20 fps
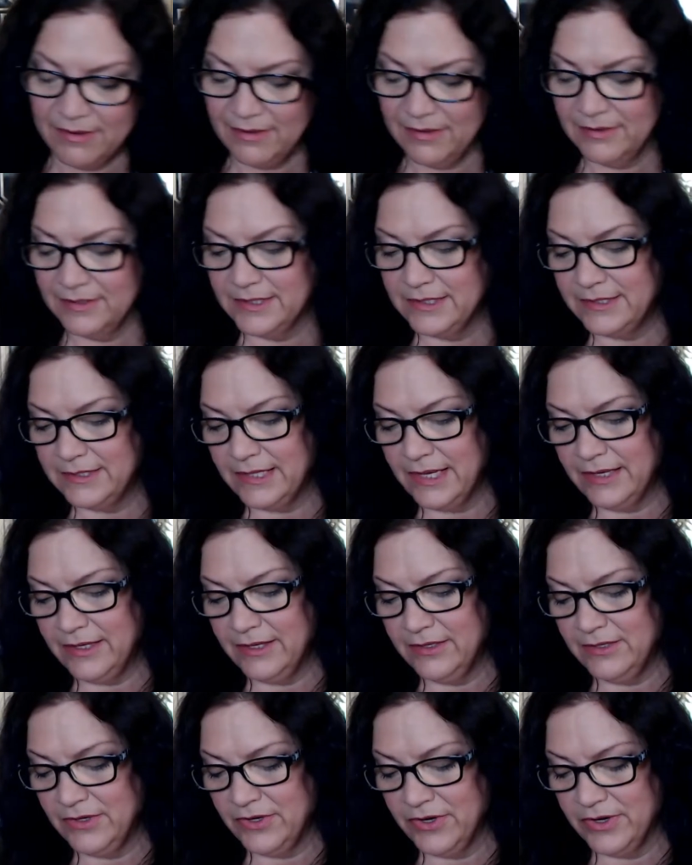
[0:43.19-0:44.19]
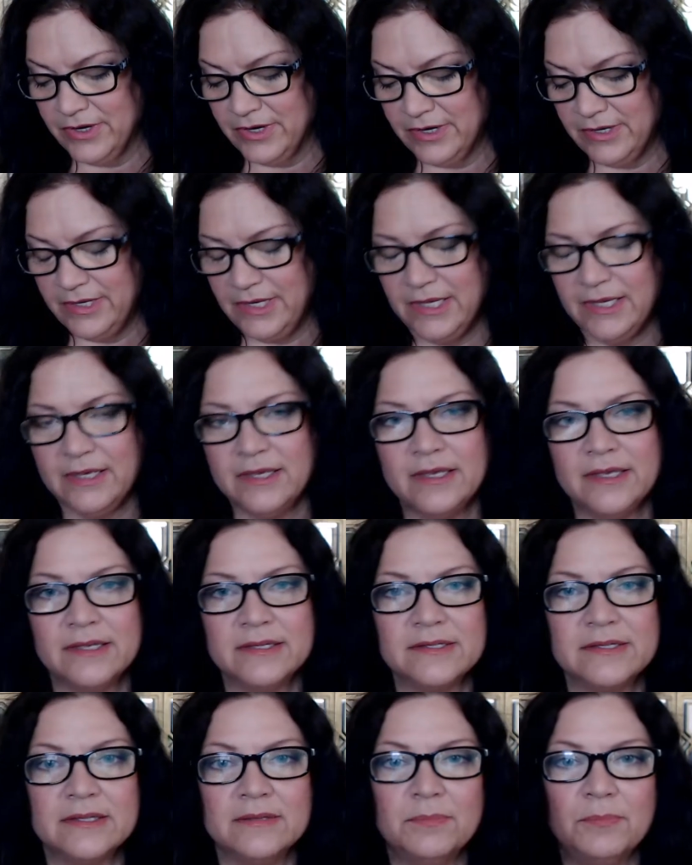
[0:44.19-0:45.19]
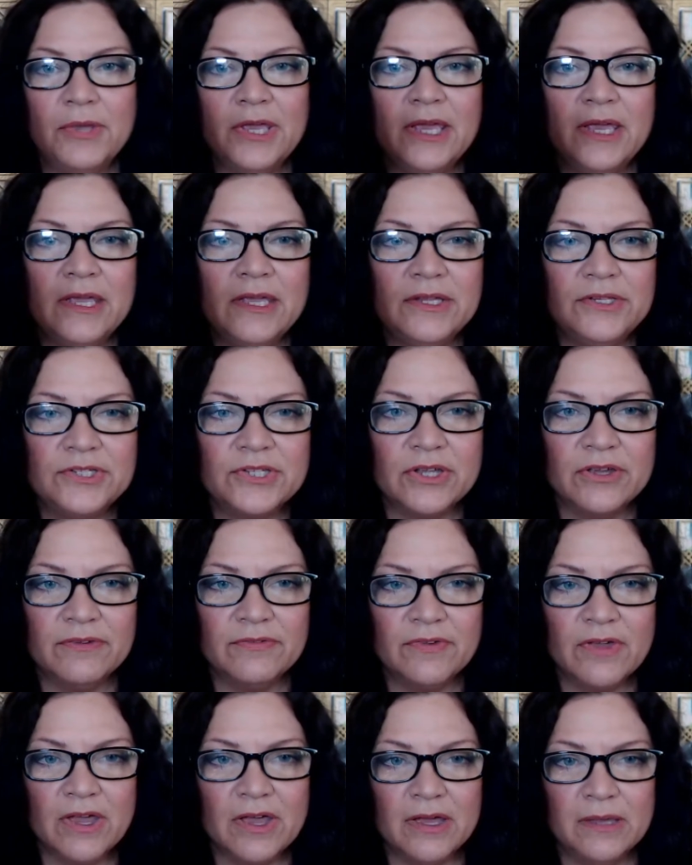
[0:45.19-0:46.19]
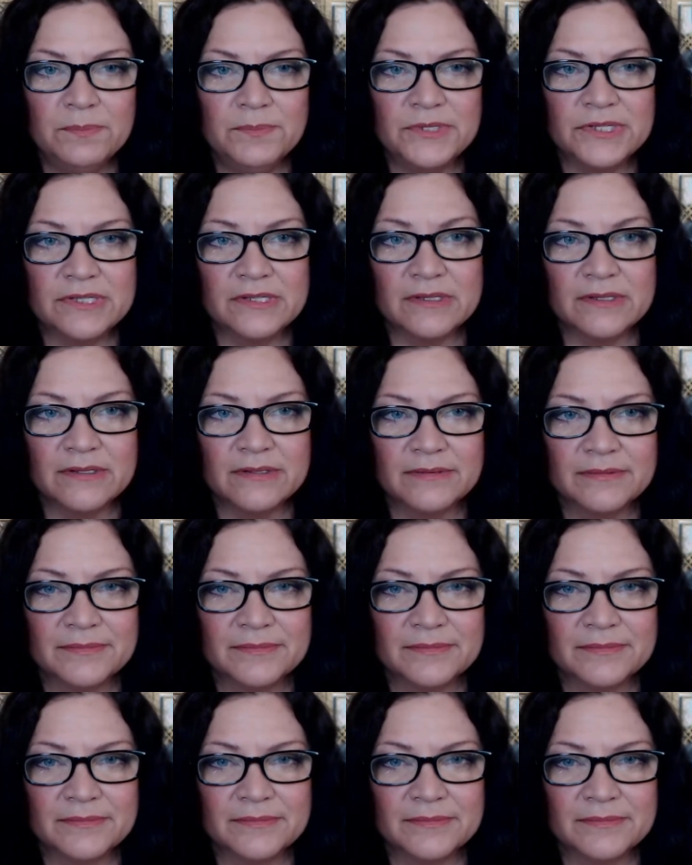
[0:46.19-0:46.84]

The second card is the Page of Cups.